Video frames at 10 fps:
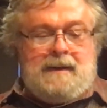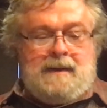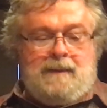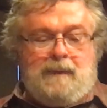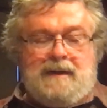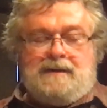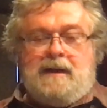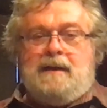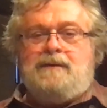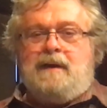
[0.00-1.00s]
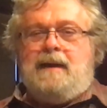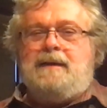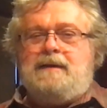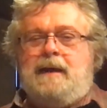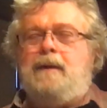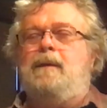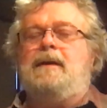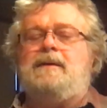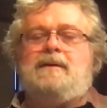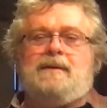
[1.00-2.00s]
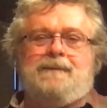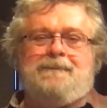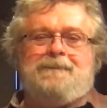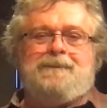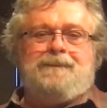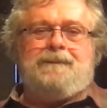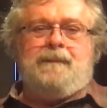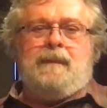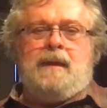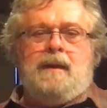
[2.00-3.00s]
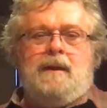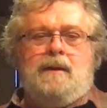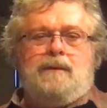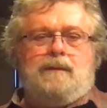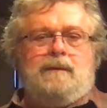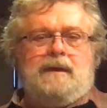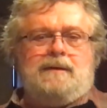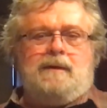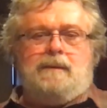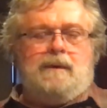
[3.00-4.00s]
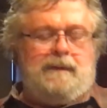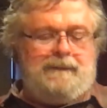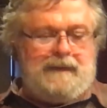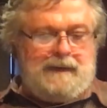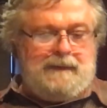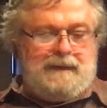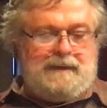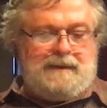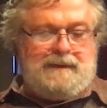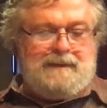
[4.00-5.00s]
What is God trying to say to us through this coronavirus?